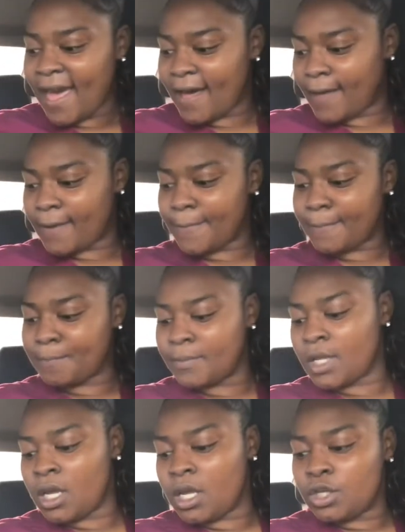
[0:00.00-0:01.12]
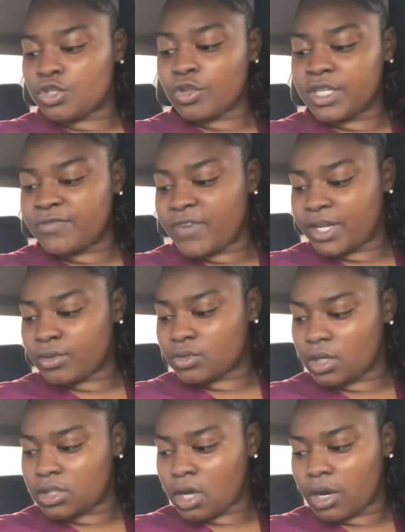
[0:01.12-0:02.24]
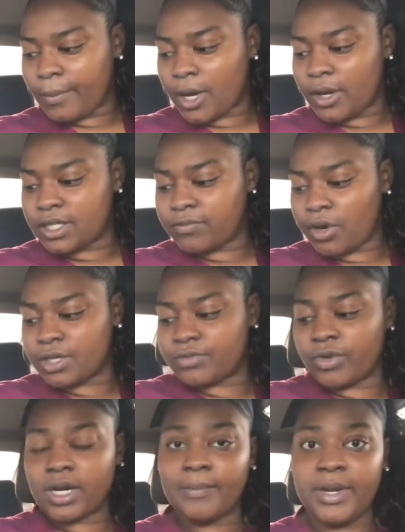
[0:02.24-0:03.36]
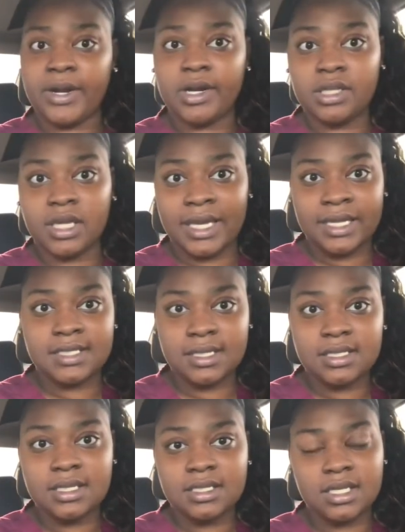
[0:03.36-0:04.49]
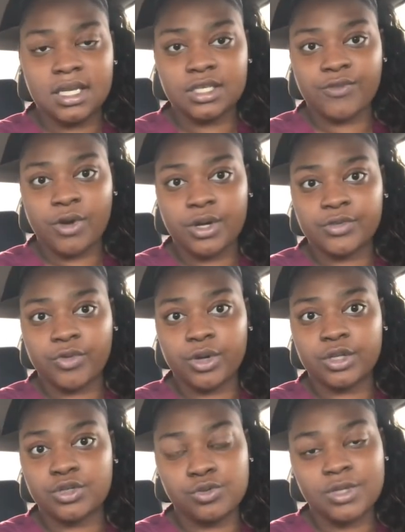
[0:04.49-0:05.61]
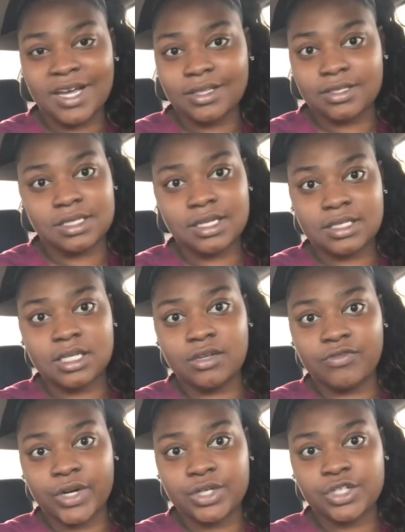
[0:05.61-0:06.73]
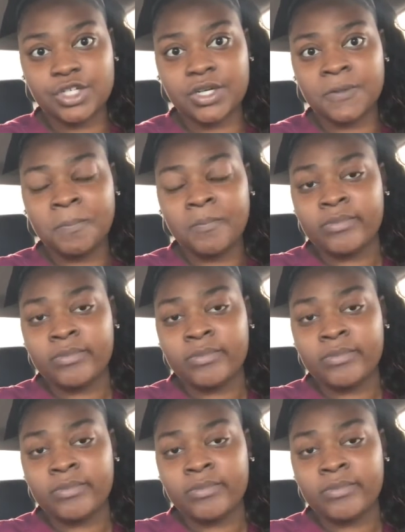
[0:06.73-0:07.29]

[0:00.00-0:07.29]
um so this video is going to talk about as far as for comparing the NCCT as far as for the 2016 version